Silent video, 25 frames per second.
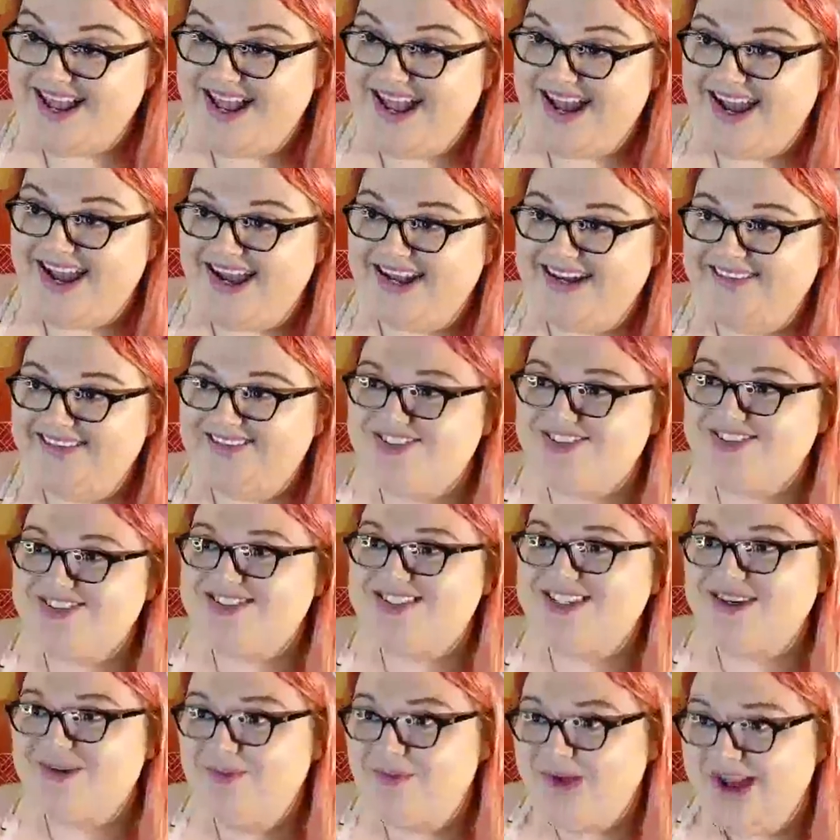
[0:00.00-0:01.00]
And I was just
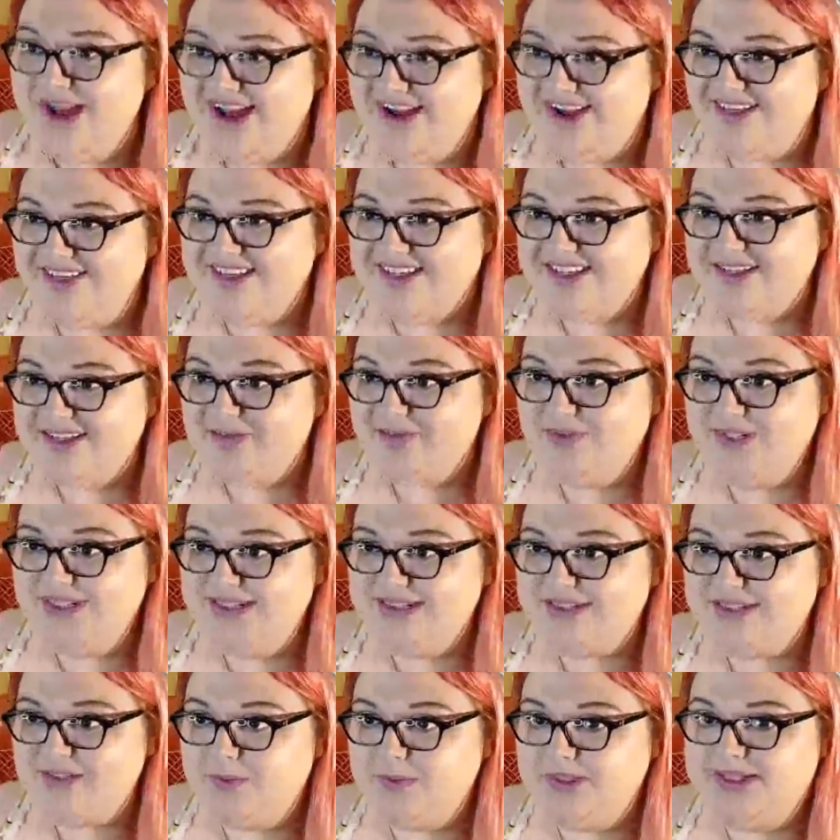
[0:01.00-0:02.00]
like, wow, that's really
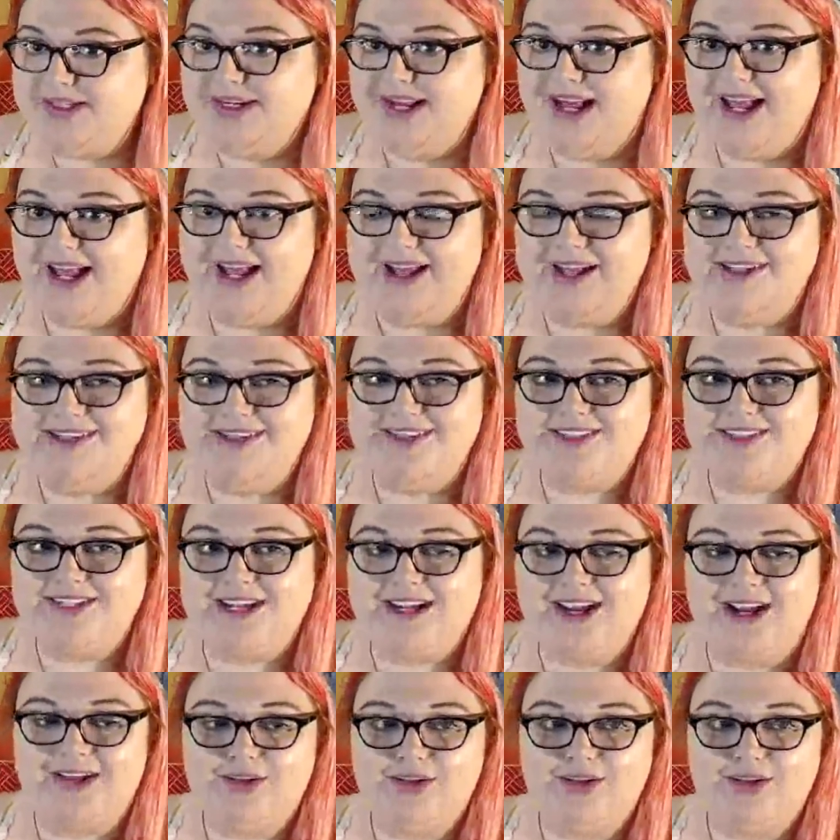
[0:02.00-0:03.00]
sweet. And
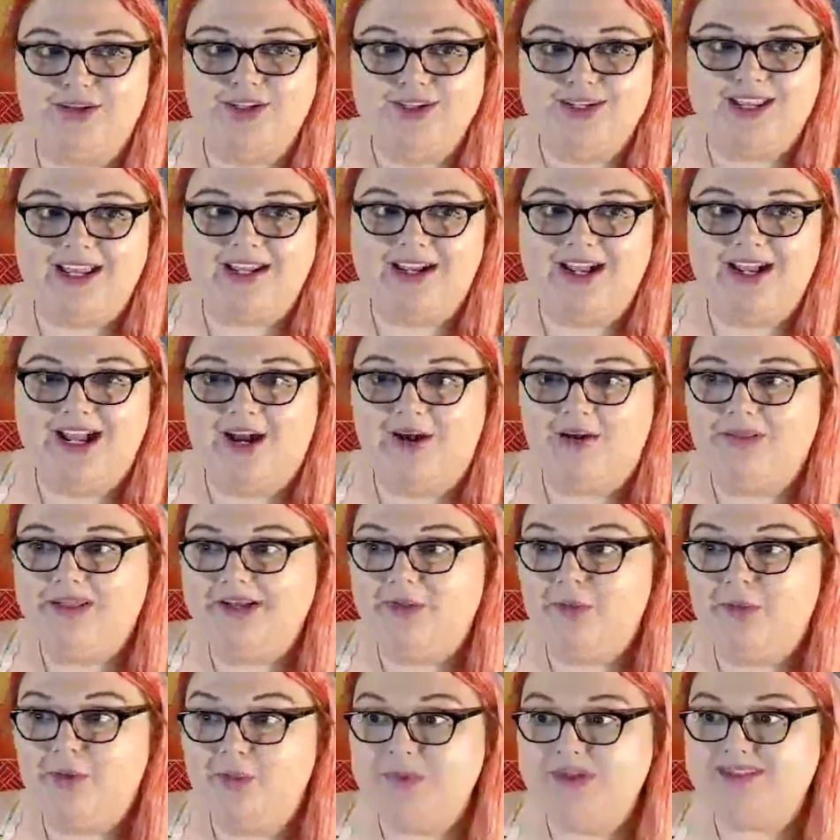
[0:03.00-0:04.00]
look at how, like,
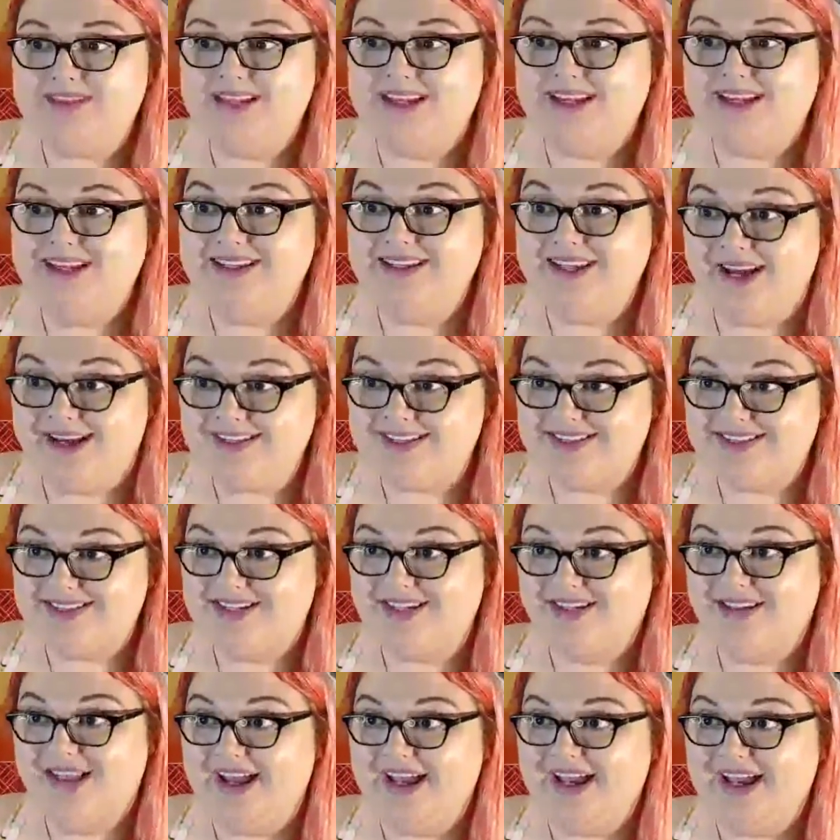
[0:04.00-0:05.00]
when we say yes to
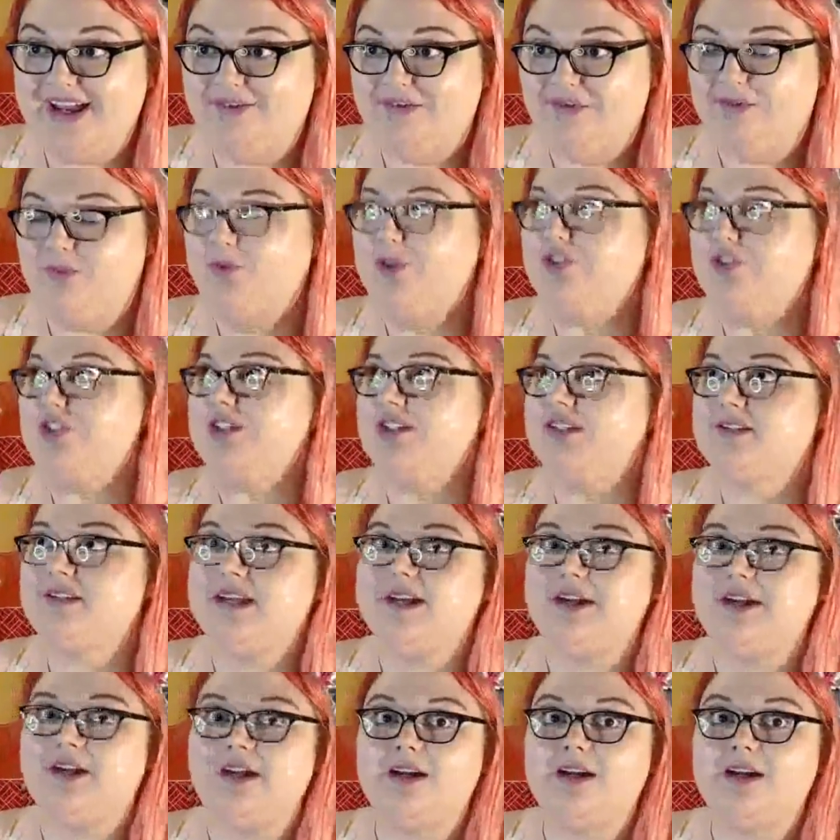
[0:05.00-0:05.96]
life, which is, like,